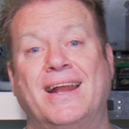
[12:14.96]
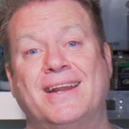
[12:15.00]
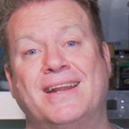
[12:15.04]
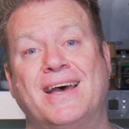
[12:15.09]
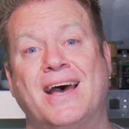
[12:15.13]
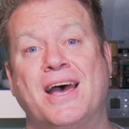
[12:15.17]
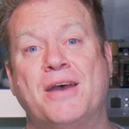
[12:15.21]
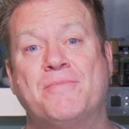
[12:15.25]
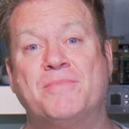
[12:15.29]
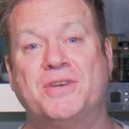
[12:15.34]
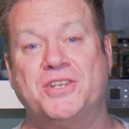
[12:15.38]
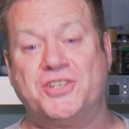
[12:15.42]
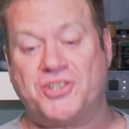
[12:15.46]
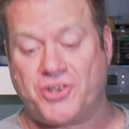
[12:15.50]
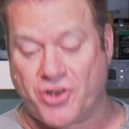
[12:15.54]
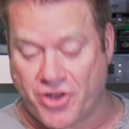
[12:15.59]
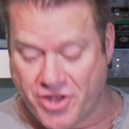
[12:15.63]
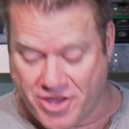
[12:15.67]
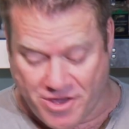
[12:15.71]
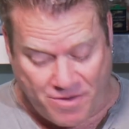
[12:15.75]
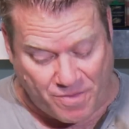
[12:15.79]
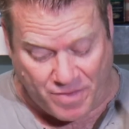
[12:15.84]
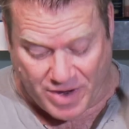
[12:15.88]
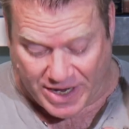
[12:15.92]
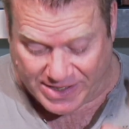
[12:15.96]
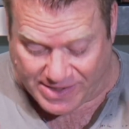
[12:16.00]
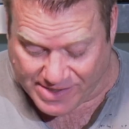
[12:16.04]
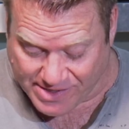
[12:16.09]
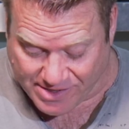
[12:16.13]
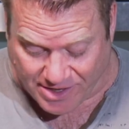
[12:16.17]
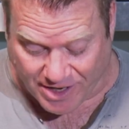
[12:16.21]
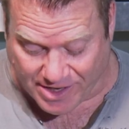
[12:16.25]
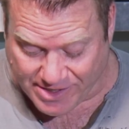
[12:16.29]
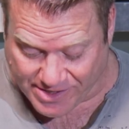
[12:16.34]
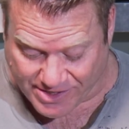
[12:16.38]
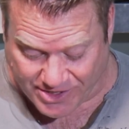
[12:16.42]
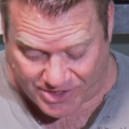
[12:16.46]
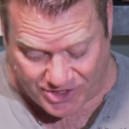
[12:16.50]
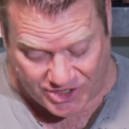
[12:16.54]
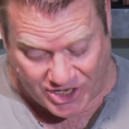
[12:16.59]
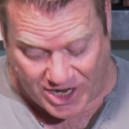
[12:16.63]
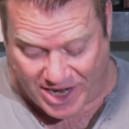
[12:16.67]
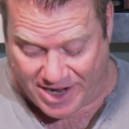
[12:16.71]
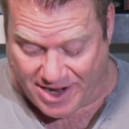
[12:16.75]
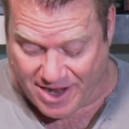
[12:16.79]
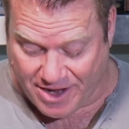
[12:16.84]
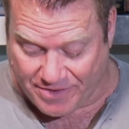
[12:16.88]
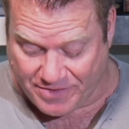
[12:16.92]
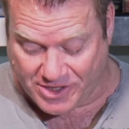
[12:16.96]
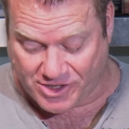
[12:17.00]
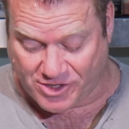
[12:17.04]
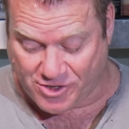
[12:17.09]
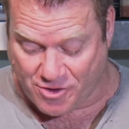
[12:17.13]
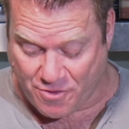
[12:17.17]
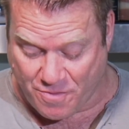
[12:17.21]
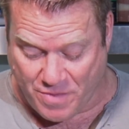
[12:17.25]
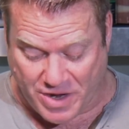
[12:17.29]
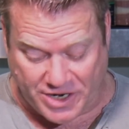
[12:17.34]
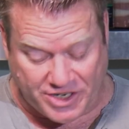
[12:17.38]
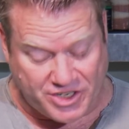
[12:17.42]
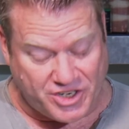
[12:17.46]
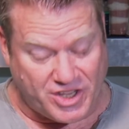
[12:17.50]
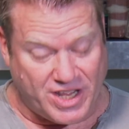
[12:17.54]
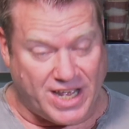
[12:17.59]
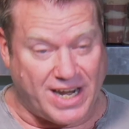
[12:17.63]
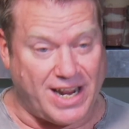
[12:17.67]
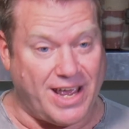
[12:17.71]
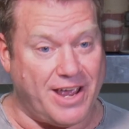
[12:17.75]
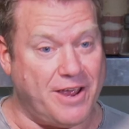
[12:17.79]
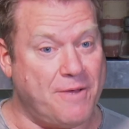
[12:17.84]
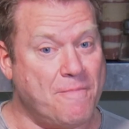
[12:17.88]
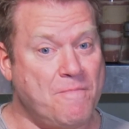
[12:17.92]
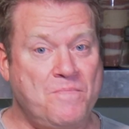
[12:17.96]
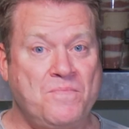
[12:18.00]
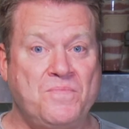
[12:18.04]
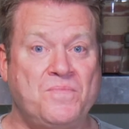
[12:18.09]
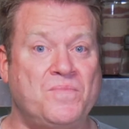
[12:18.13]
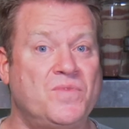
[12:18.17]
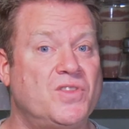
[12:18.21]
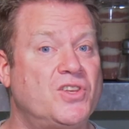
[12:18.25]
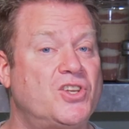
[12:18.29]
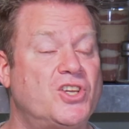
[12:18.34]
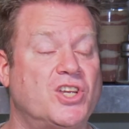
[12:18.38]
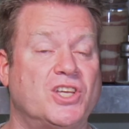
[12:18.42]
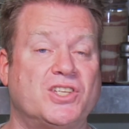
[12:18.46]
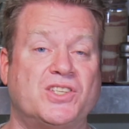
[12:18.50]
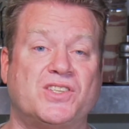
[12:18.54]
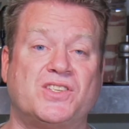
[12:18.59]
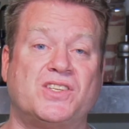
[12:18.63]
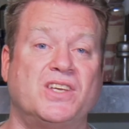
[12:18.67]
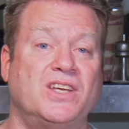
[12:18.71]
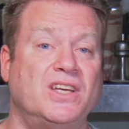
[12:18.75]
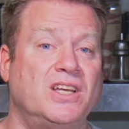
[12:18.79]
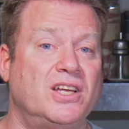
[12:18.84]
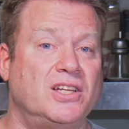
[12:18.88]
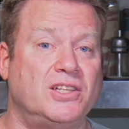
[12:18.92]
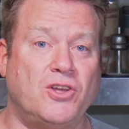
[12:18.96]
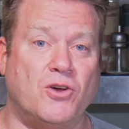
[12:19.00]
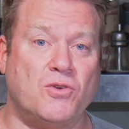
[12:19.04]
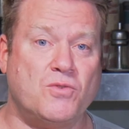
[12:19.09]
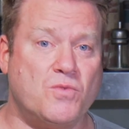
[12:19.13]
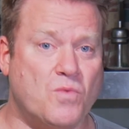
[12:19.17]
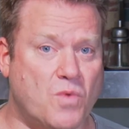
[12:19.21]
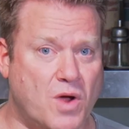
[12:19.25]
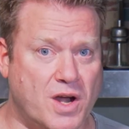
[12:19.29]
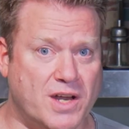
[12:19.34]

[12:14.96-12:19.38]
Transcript: And I'm enjoying my sausage. I love it so much that I just don't